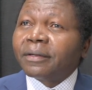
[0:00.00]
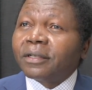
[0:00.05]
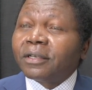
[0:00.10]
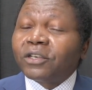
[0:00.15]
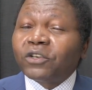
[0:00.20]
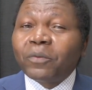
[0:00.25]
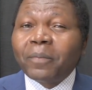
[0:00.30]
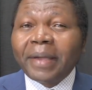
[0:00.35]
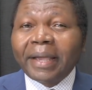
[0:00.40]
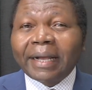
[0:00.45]

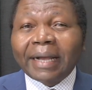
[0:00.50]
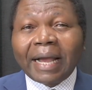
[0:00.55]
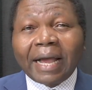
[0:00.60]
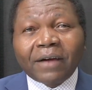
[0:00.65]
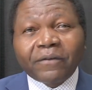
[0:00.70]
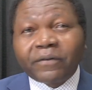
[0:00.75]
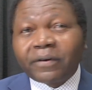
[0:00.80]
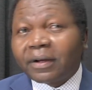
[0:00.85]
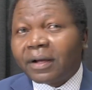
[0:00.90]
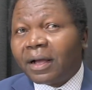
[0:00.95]
make
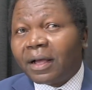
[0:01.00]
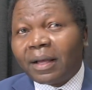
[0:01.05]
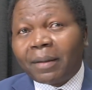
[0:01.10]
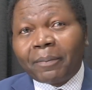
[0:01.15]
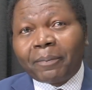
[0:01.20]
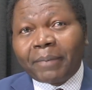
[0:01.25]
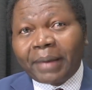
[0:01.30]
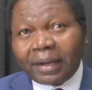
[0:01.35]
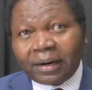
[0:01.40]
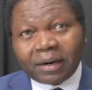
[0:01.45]
Africa a
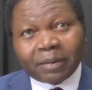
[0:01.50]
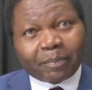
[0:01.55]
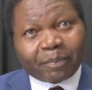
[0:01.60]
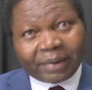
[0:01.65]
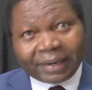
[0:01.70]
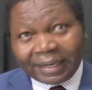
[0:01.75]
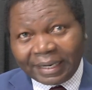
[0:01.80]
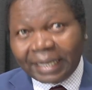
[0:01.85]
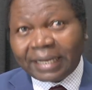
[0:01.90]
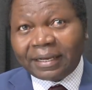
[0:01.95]
better
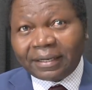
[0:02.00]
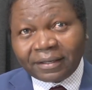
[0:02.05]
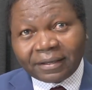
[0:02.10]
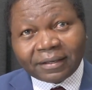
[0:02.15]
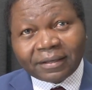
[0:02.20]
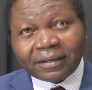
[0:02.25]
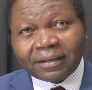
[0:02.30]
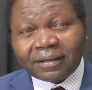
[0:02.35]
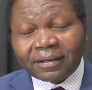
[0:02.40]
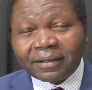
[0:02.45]

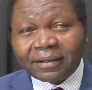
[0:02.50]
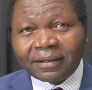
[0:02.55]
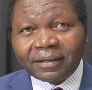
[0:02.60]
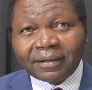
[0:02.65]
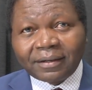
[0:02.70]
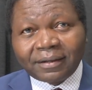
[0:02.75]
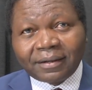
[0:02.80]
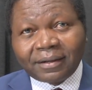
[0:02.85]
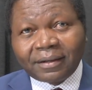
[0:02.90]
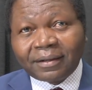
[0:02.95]
place.
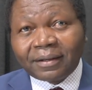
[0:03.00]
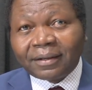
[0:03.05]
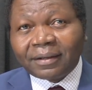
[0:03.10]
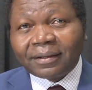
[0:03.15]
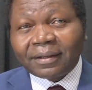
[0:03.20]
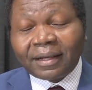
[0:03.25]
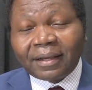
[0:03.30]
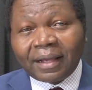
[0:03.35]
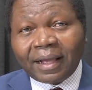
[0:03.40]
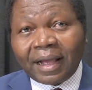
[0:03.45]

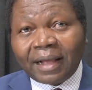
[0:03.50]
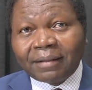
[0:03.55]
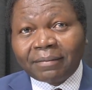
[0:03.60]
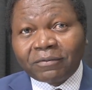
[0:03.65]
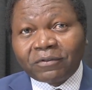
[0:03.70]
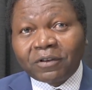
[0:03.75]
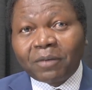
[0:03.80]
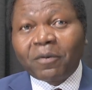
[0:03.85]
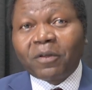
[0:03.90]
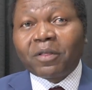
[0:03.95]
And
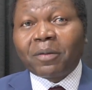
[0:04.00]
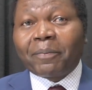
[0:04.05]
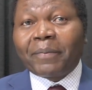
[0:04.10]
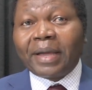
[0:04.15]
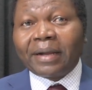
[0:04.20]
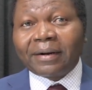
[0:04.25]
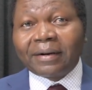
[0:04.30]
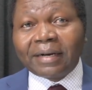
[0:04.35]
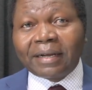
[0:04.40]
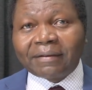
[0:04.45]
some of the
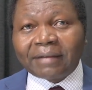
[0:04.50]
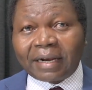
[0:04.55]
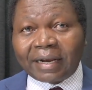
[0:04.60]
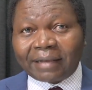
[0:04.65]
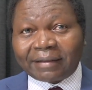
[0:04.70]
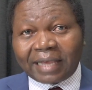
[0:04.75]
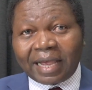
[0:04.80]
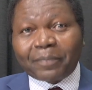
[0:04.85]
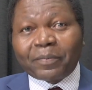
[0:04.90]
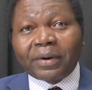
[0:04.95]
betterness that
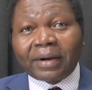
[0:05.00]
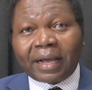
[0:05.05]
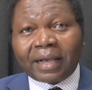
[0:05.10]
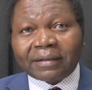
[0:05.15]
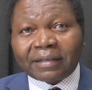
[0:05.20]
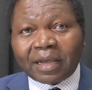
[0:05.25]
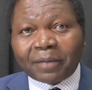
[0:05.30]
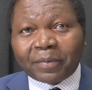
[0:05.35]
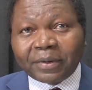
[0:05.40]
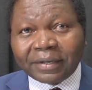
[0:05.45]
has
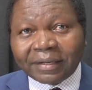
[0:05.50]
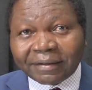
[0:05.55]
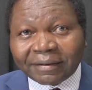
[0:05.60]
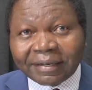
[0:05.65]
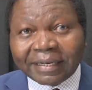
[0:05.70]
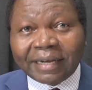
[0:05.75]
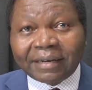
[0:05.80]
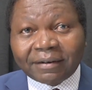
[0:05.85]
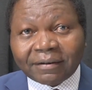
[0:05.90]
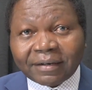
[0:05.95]
happened
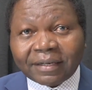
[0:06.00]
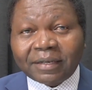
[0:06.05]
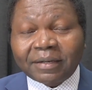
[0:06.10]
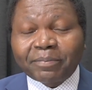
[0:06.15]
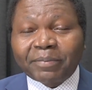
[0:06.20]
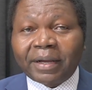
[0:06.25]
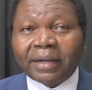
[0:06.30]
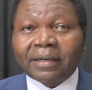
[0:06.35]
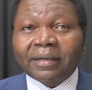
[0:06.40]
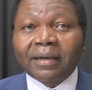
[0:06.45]
incidentally.
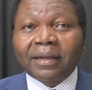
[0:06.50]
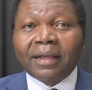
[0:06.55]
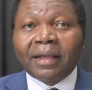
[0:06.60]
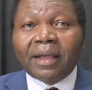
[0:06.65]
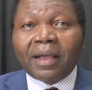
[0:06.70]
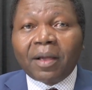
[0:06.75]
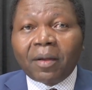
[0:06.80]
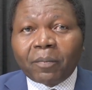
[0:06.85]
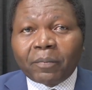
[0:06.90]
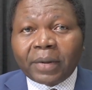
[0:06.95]
But
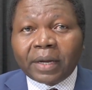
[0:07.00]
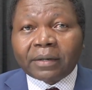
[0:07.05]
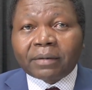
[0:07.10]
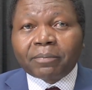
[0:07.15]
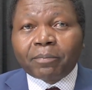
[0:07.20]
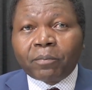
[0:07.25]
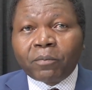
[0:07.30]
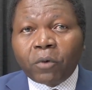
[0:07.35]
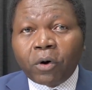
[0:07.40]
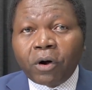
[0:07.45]

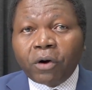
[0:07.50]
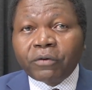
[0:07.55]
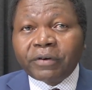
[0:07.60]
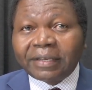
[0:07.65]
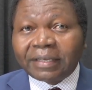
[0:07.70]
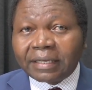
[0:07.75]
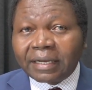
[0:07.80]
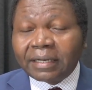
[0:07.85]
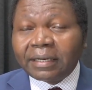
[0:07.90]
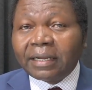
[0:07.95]
more
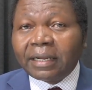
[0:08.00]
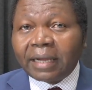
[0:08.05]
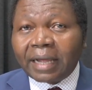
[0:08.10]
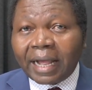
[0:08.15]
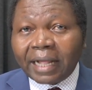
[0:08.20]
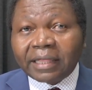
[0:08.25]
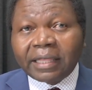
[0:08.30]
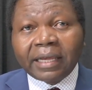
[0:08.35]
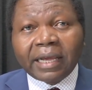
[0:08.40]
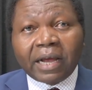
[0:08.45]
recently,
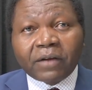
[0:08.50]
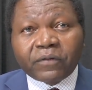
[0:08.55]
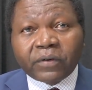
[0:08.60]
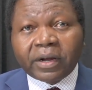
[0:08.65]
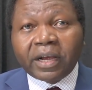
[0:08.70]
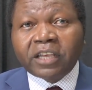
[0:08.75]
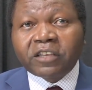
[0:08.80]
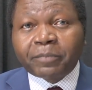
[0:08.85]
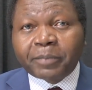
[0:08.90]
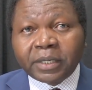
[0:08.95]
I think
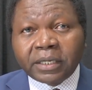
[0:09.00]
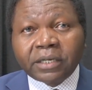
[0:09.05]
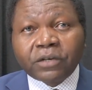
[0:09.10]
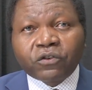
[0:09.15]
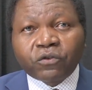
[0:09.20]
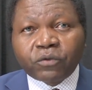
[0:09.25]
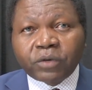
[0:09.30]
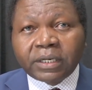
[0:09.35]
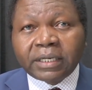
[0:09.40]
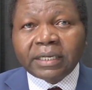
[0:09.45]
Africa is beginning
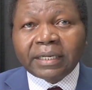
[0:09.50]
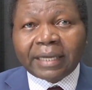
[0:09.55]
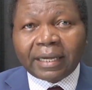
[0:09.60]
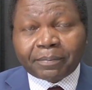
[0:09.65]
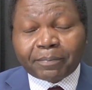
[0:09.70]
to really